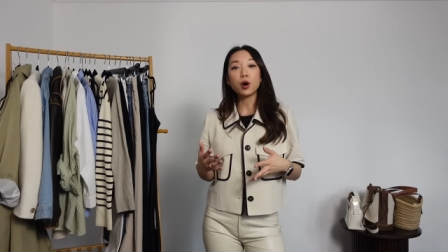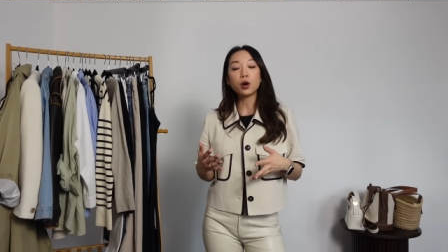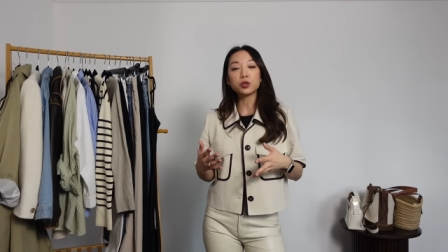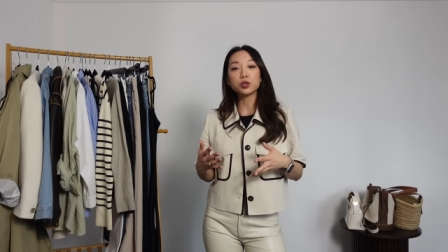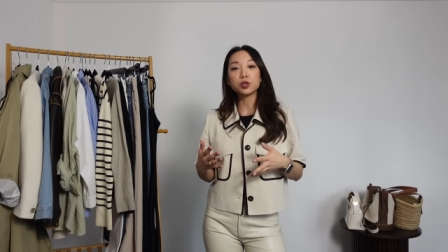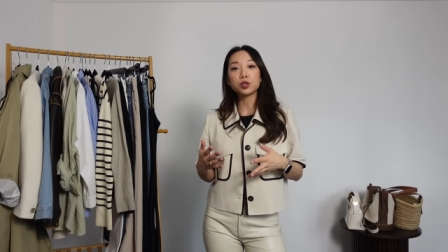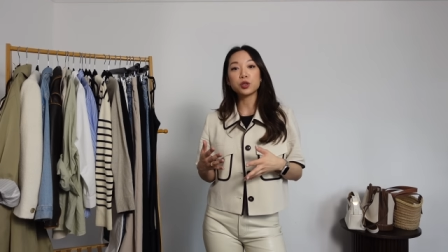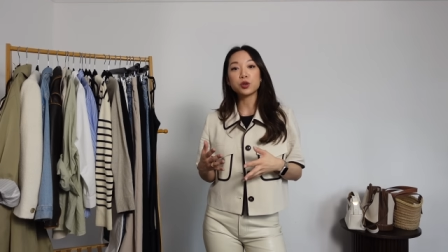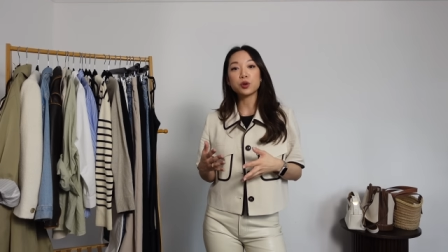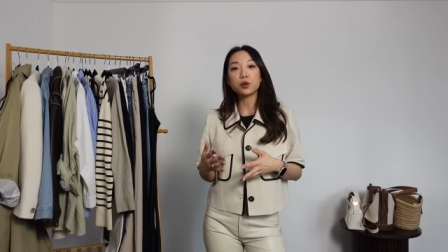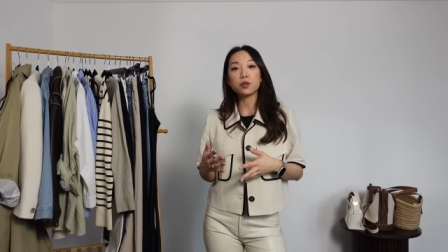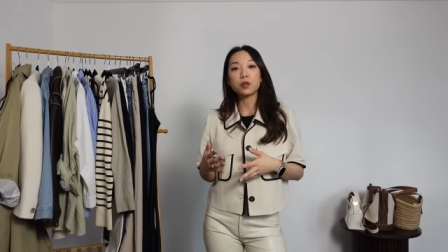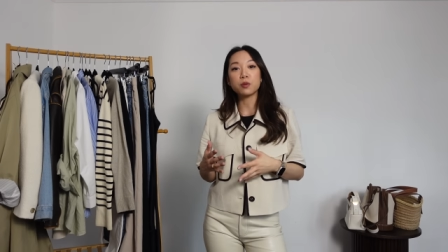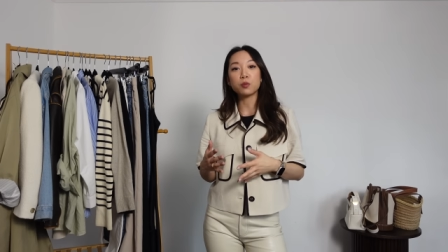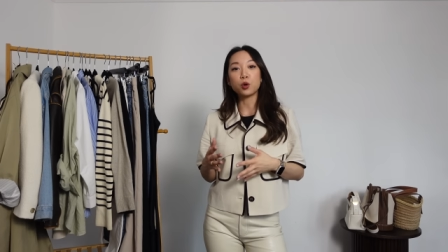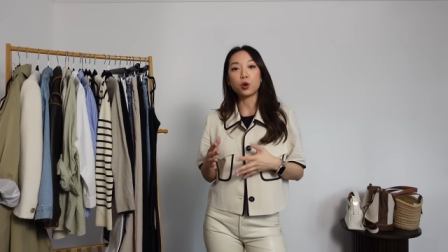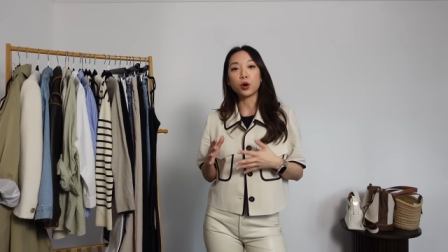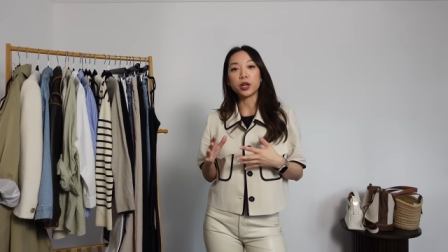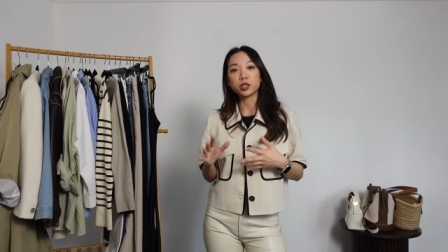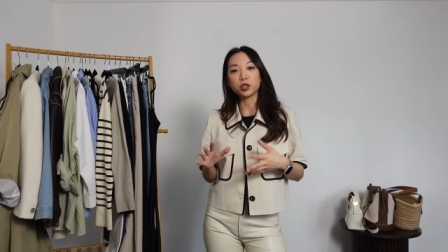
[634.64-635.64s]
onto the
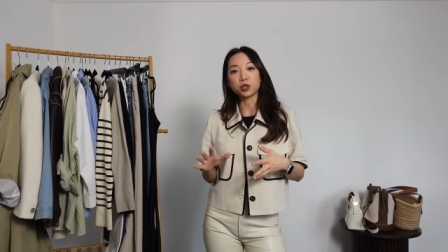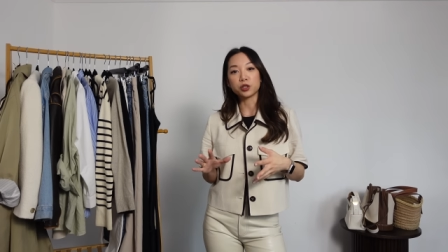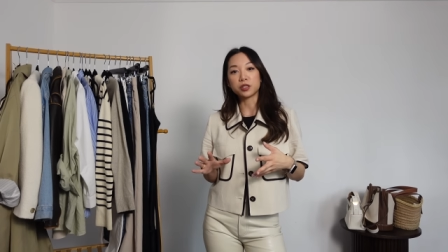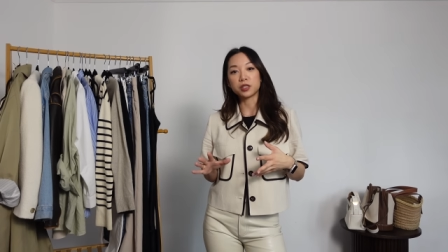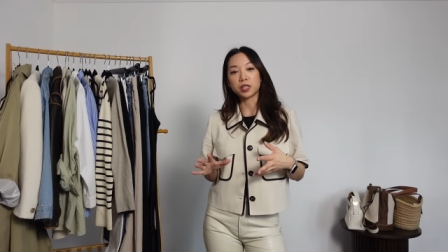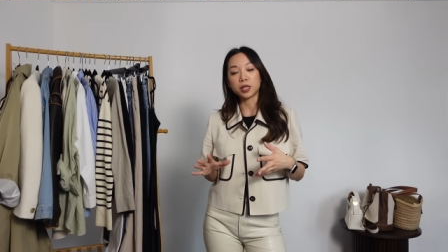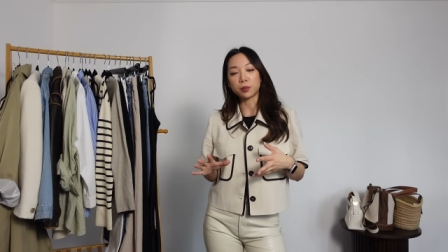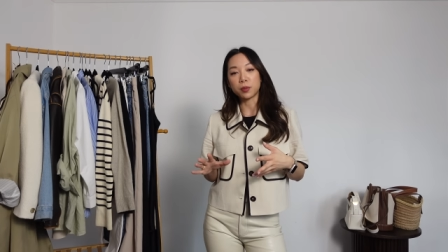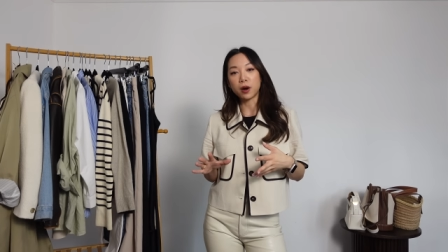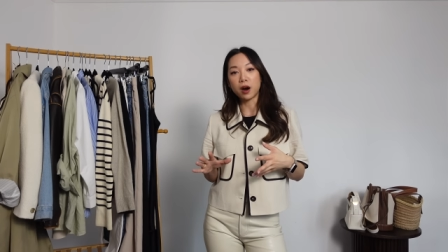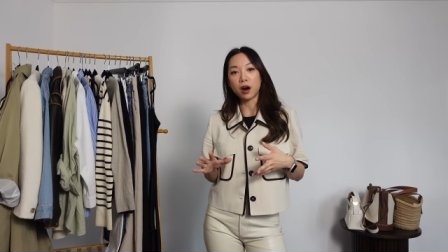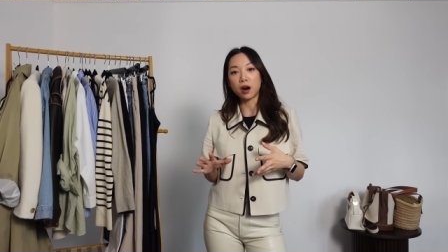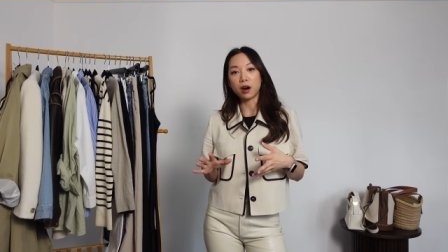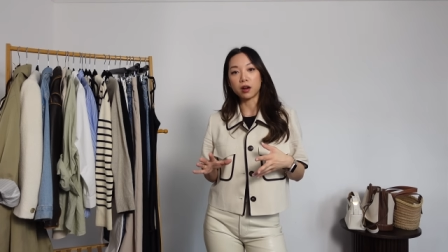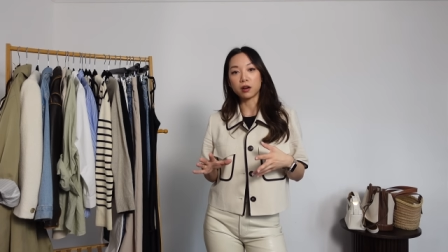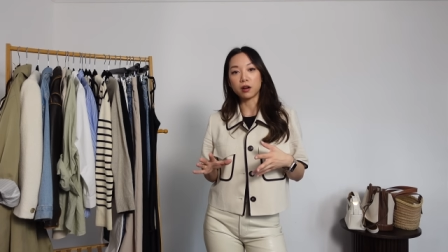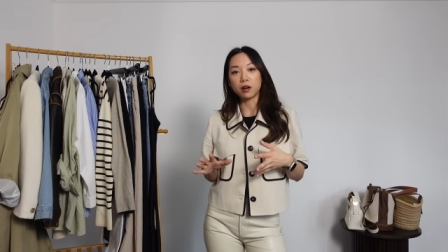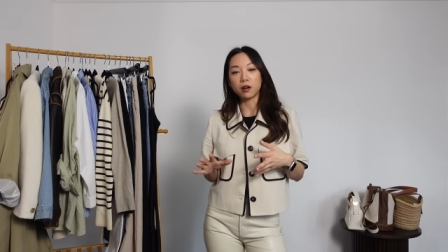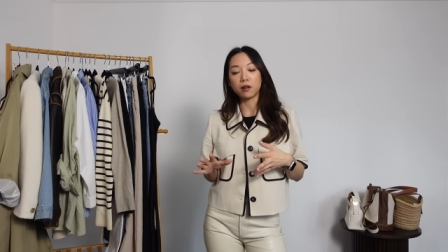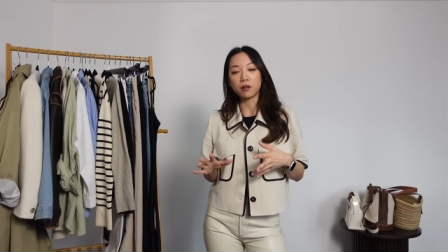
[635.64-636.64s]
more interesting
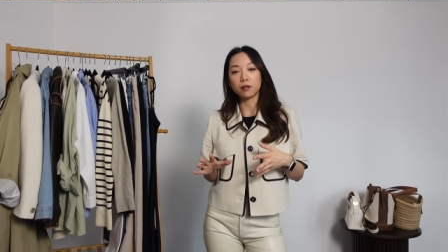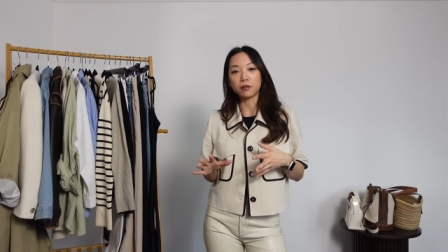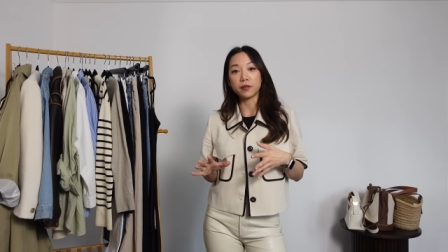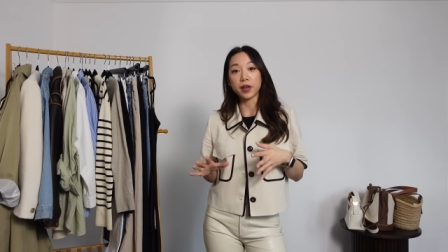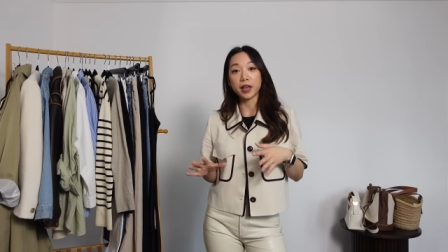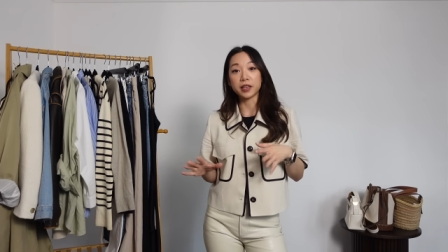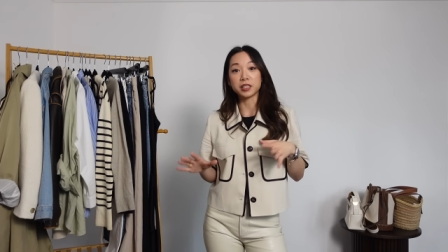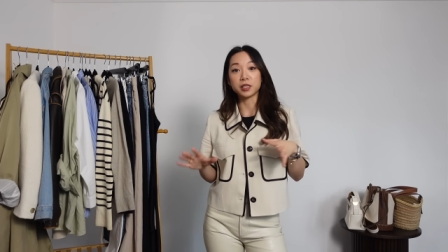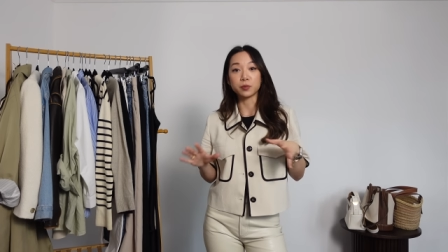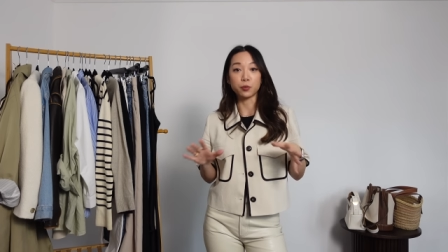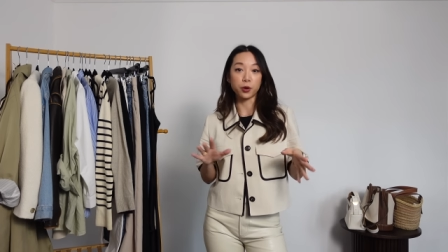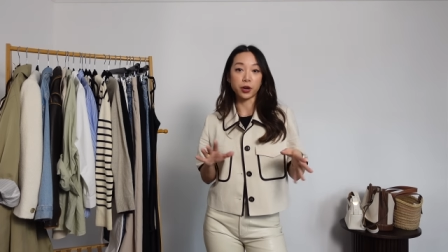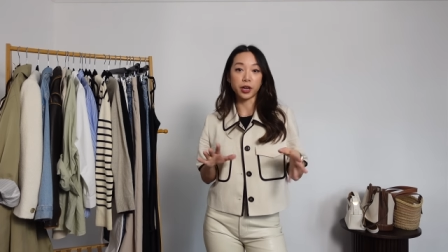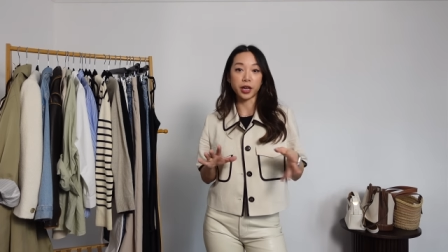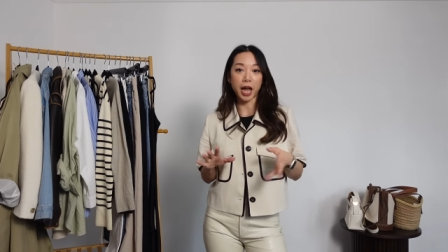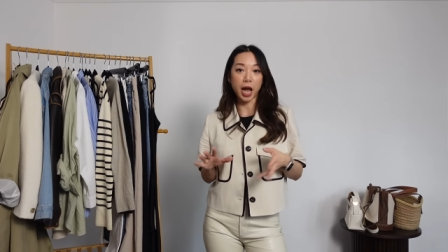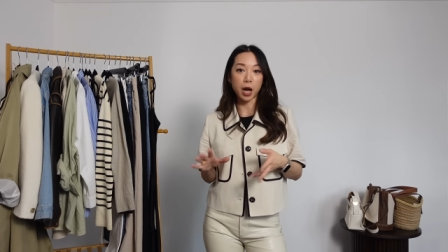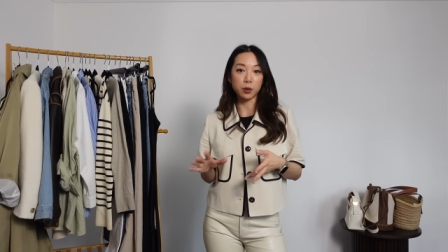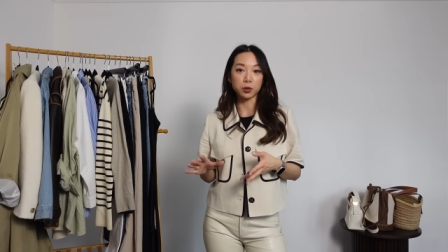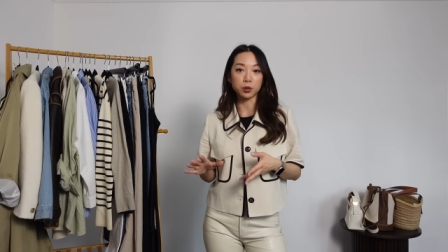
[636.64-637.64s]
part of a spring
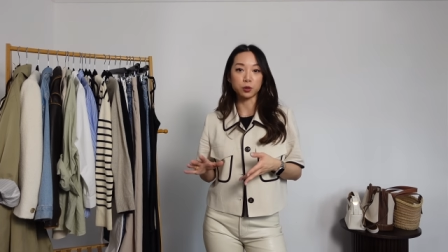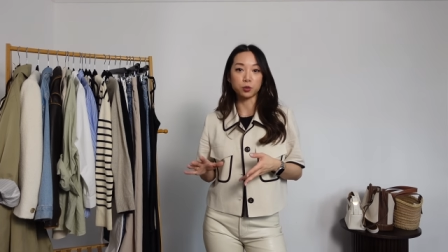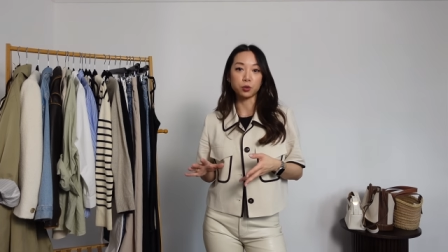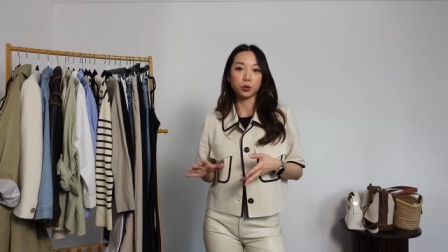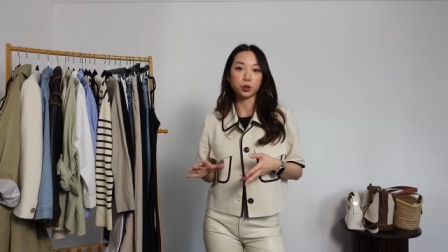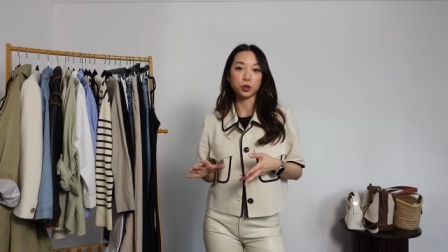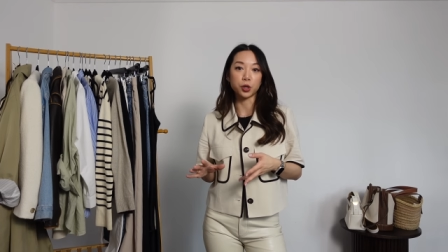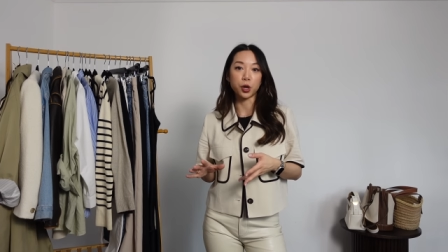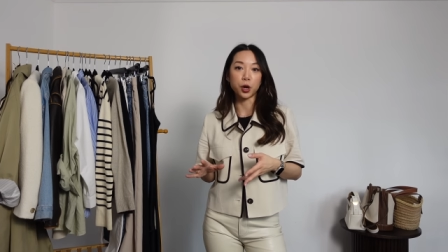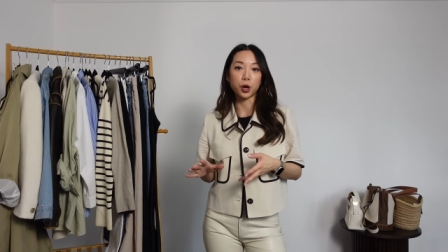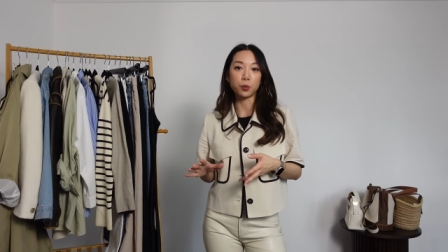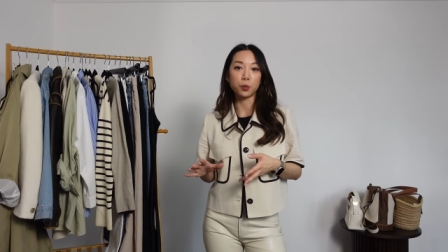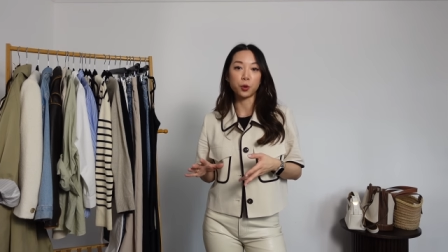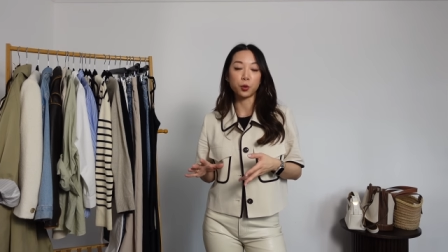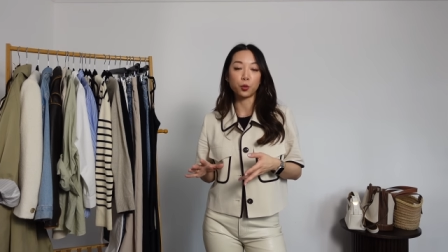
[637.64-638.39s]
capsule wardrobe,